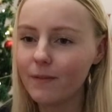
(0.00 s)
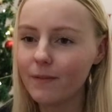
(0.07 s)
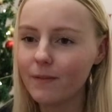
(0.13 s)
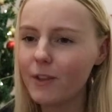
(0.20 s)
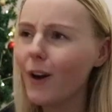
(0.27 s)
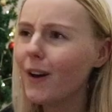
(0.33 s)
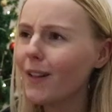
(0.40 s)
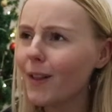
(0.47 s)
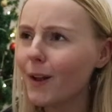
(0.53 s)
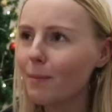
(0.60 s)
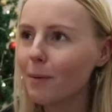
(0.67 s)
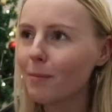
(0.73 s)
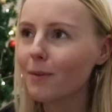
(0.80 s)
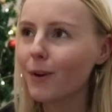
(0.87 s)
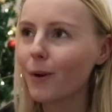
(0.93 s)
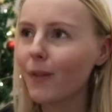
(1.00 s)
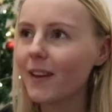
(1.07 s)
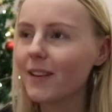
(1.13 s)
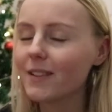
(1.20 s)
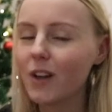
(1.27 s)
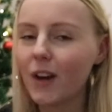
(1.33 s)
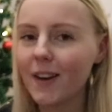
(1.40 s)
not a lot of people know
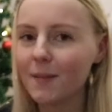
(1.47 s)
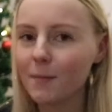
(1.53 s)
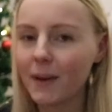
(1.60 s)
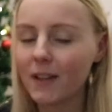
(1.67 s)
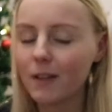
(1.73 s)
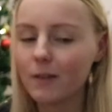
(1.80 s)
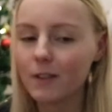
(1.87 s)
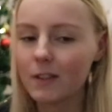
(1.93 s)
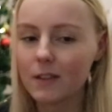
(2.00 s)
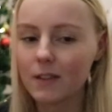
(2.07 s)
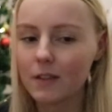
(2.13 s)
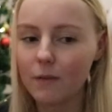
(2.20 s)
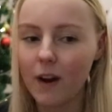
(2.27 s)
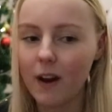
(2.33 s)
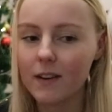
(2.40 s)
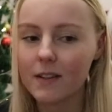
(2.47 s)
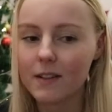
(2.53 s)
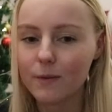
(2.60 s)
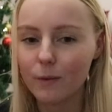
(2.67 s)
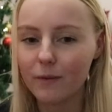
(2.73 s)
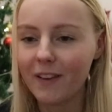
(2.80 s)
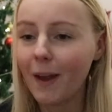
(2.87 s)
this, not even my closest
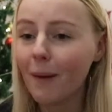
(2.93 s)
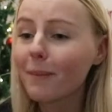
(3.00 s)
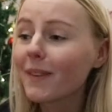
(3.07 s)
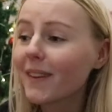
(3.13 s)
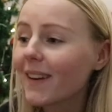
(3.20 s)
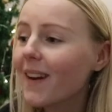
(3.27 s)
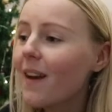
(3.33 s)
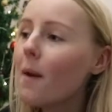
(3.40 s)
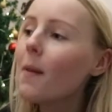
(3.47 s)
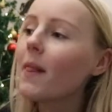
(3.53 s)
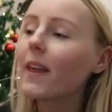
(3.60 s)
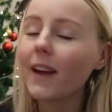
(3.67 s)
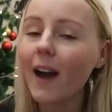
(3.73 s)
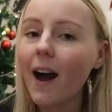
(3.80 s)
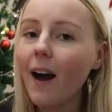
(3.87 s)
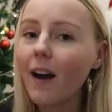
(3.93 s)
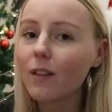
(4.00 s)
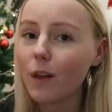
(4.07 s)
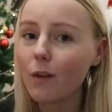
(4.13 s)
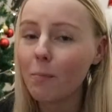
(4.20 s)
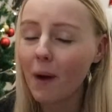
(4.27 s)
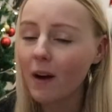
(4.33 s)
friends or family. Like, I
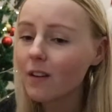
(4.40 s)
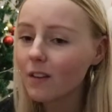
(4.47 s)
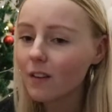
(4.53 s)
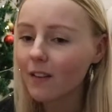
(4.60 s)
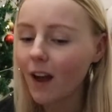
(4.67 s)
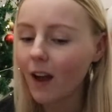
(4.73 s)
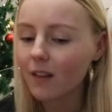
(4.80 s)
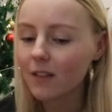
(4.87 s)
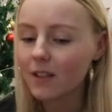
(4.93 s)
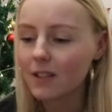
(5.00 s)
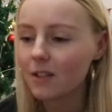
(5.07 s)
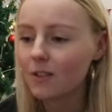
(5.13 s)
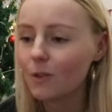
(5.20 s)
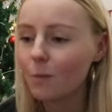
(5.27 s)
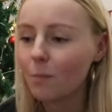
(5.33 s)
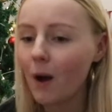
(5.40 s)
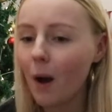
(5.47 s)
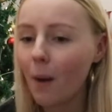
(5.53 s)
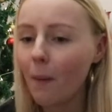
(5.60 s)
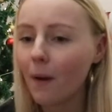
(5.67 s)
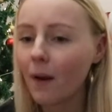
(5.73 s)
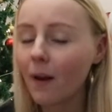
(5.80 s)
love punk. I listen to
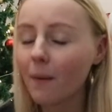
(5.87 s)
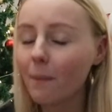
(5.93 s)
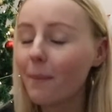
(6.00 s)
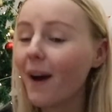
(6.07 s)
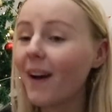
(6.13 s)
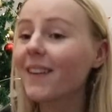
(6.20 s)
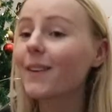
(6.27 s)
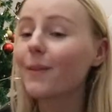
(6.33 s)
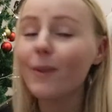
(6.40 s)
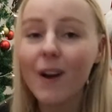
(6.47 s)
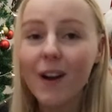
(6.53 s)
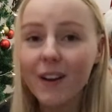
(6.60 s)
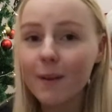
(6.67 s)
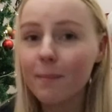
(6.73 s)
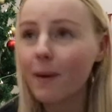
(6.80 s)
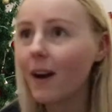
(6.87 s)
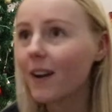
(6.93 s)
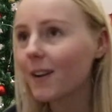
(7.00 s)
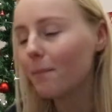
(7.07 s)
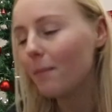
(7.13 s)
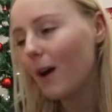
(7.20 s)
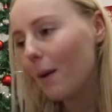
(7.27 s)
punk rock,
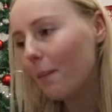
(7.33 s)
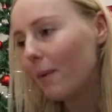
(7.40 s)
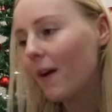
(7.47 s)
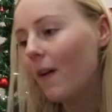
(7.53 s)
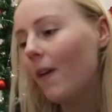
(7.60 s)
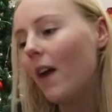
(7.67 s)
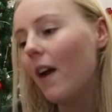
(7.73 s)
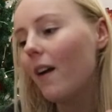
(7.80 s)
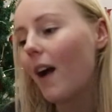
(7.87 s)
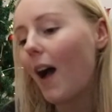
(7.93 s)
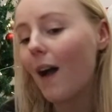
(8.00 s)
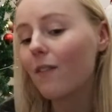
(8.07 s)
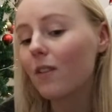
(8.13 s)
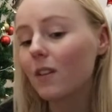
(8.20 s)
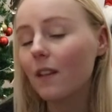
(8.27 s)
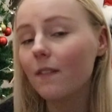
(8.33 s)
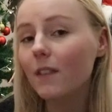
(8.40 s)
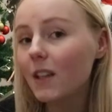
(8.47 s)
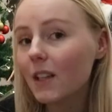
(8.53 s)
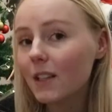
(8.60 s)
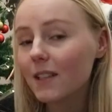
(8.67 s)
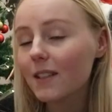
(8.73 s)
punk pop. Avril
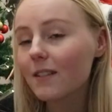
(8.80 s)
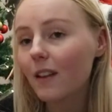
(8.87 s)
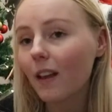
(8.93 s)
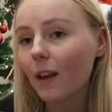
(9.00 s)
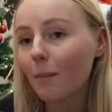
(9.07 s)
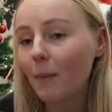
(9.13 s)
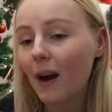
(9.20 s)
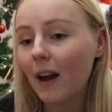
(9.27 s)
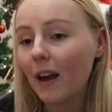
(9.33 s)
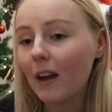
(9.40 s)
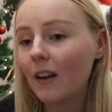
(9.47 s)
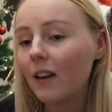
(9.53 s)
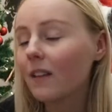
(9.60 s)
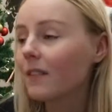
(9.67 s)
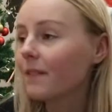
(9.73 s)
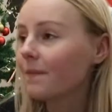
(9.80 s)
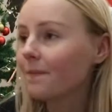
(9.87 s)
Lavigne is like my